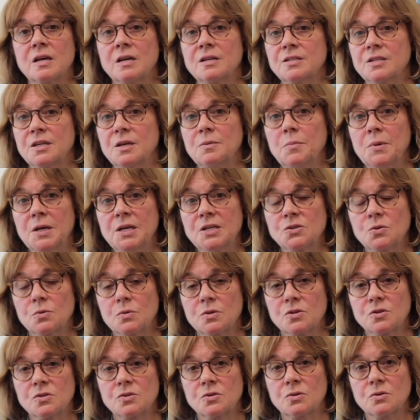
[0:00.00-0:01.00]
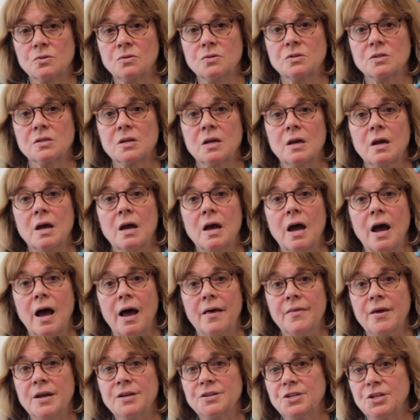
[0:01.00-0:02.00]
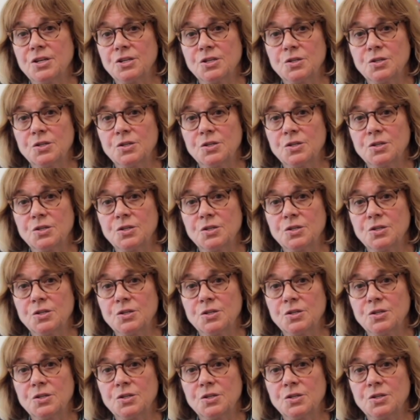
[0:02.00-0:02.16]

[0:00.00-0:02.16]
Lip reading: and she meets with the students. And then she